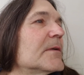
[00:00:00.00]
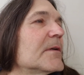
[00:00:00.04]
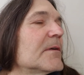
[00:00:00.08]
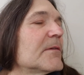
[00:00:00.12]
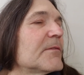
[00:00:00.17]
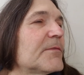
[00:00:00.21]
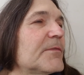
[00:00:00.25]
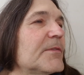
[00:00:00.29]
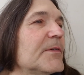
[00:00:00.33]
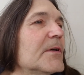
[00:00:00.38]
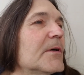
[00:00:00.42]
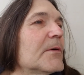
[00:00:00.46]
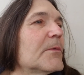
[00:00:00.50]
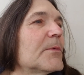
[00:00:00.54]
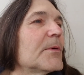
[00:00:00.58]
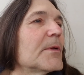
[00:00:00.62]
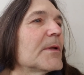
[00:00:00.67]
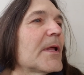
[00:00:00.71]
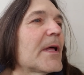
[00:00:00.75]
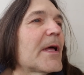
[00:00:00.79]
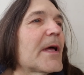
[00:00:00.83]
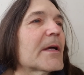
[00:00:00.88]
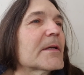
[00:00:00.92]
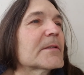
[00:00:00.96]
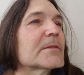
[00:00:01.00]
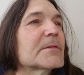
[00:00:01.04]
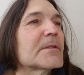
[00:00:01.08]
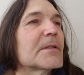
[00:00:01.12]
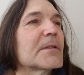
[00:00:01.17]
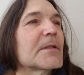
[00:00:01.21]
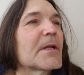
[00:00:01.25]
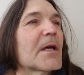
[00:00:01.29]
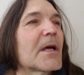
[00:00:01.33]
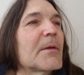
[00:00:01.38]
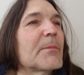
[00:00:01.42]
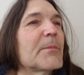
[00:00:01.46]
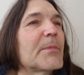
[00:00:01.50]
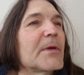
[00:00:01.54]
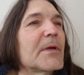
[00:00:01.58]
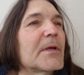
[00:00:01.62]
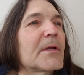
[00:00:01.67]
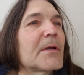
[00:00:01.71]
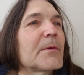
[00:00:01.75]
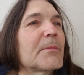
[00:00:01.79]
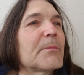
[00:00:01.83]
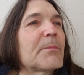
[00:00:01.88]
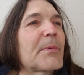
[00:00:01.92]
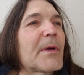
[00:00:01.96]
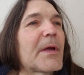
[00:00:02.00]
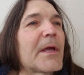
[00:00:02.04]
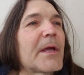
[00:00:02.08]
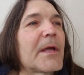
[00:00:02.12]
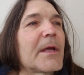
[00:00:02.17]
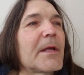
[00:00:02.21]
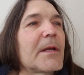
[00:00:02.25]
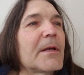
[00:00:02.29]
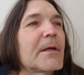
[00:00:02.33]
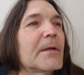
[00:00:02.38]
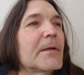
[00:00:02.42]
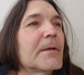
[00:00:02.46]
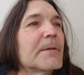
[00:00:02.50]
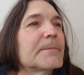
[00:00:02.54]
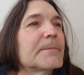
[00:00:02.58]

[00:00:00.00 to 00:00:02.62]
And feel relaxed and not being in pain.